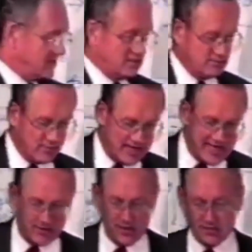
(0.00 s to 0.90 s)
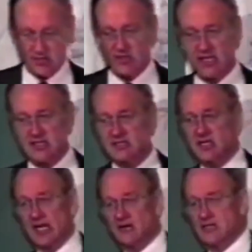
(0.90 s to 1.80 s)
going to buy that one. And so they
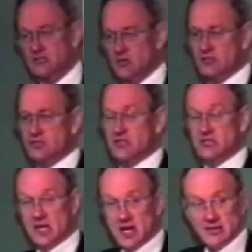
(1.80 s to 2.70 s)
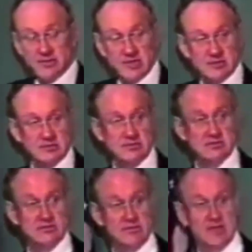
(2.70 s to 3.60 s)
disallowed his horses as a hobby.
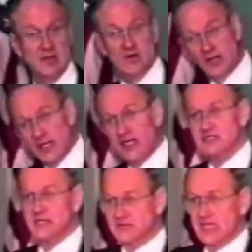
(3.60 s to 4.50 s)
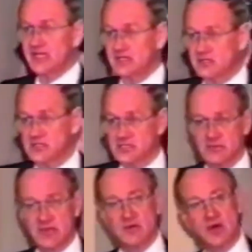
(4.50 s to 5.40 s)
Well, he ends up taking it to the
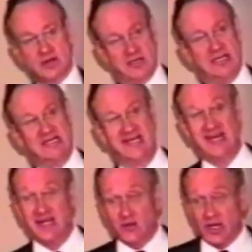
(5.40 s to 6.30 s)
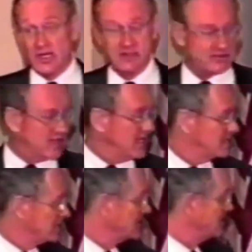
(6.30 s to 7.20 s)
Supreme Court in 1981. Okay, he
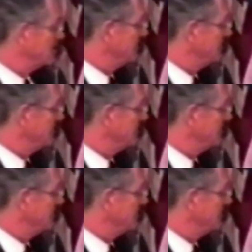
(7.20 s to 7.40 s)
took it to the